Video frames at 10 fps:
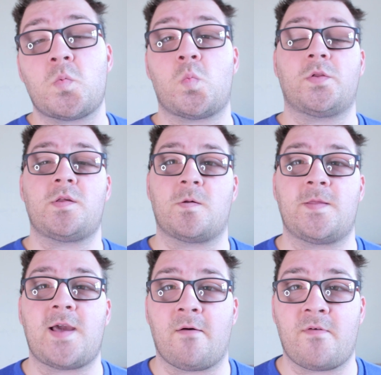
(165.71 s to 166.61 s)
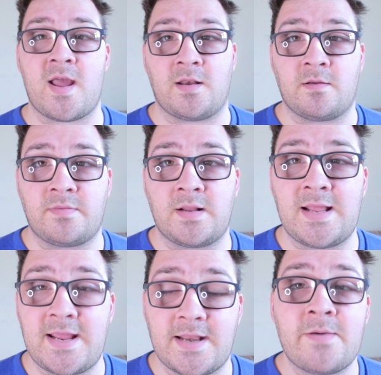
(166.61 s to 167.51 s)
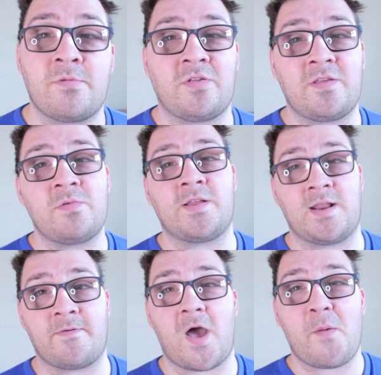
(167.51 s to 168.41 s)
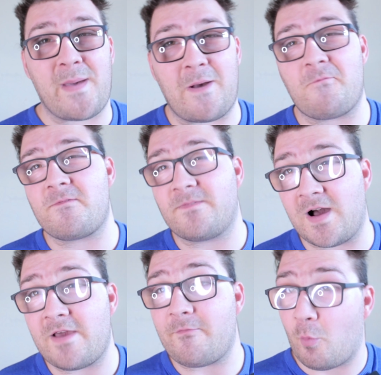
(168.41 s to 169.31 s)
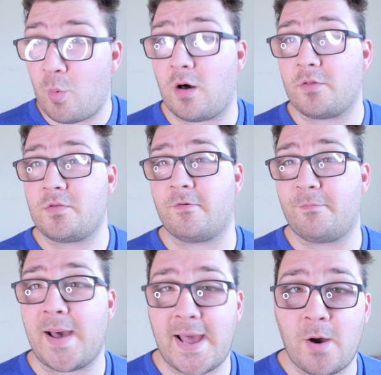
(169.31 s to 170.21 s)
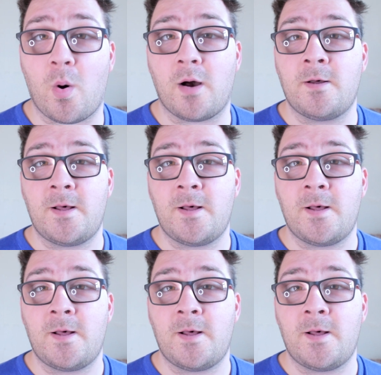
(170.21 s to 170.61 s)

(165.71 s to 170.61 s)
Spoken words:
what is on the other end of the lead. It will still deliver about 5 watts of power.